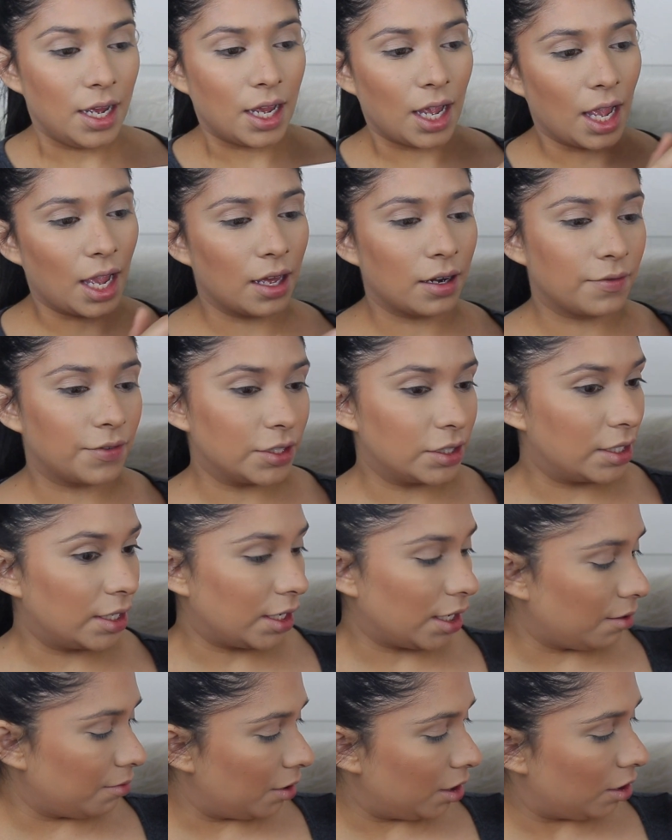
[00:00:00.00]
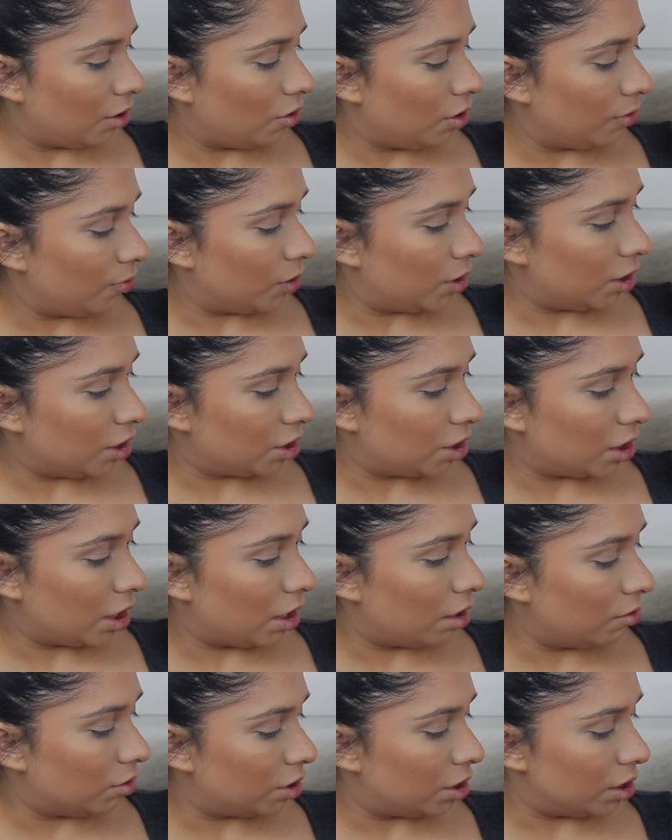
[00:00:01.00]
And for today, I'm gonna go in with this
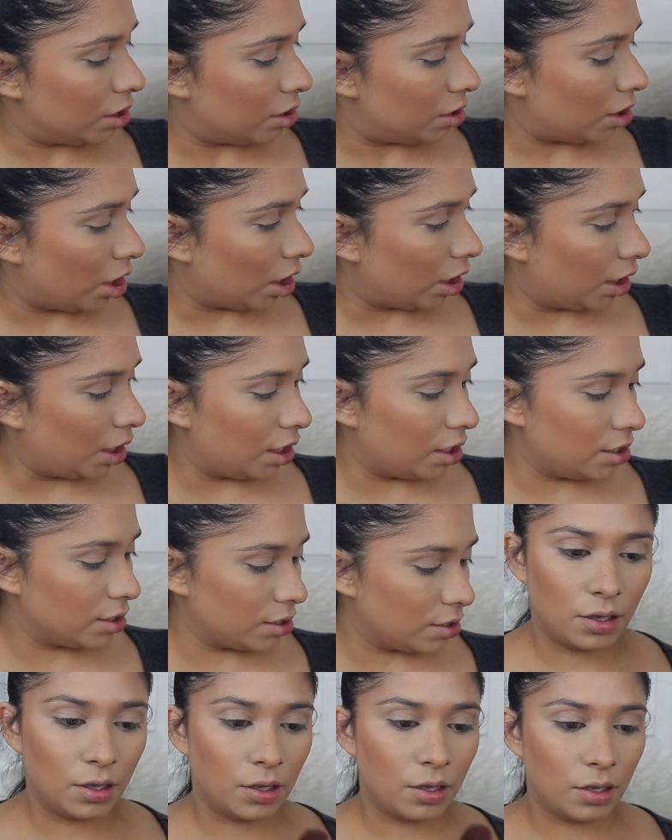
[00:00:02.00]
shade, which is Stargaze.